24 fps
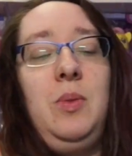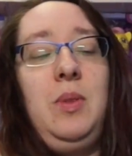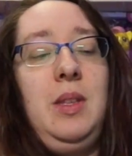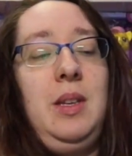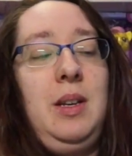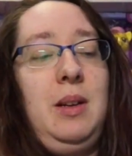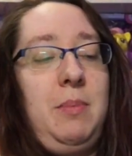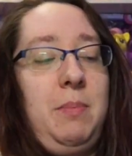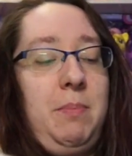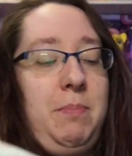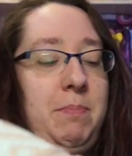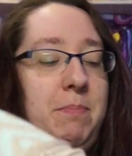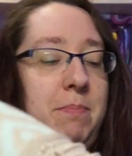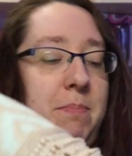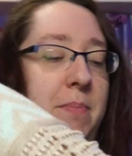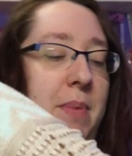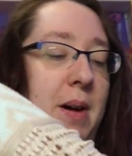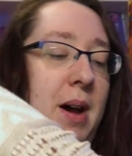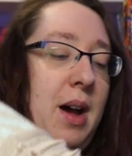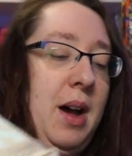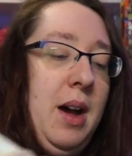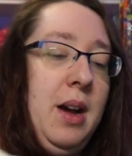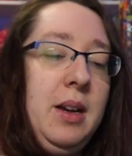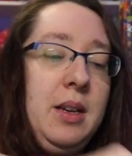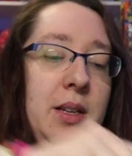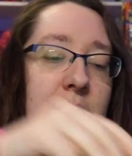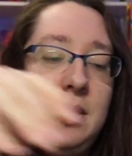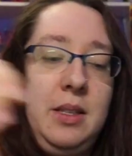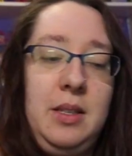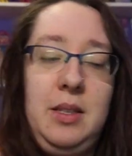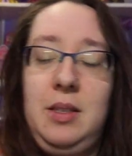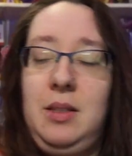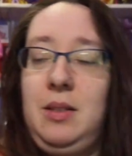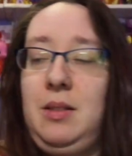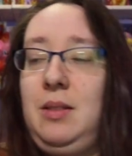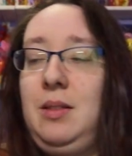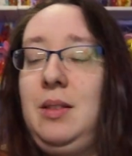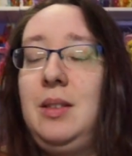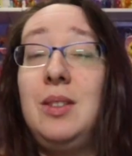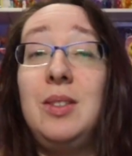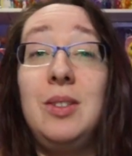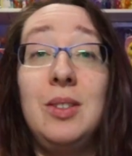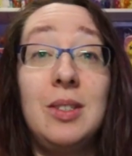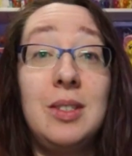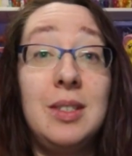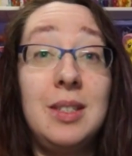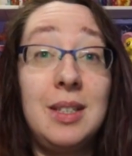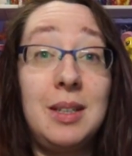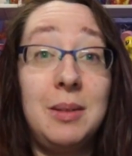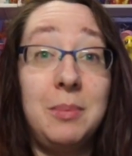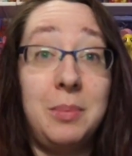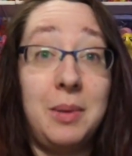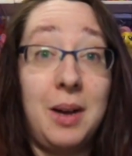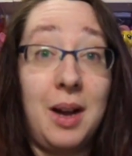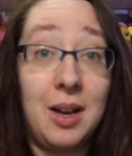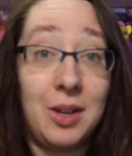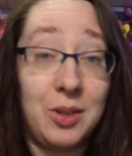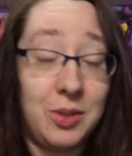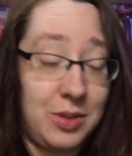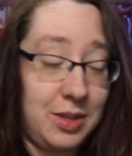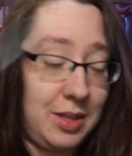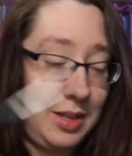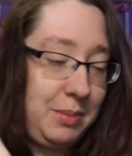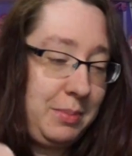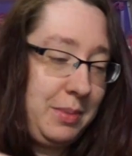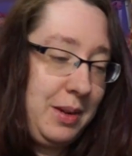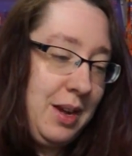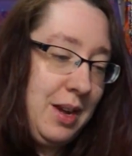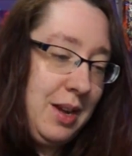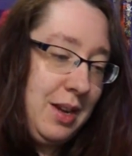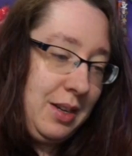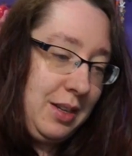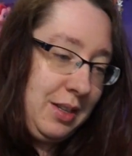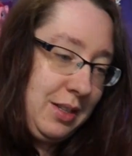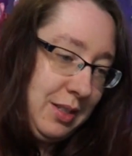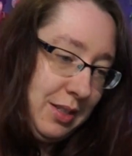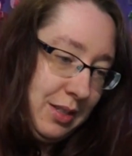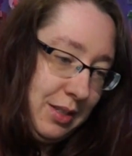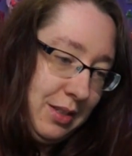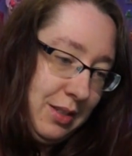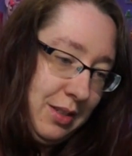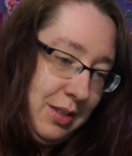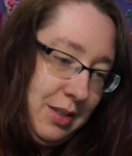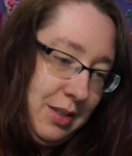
within a box? This looks like a box within a box.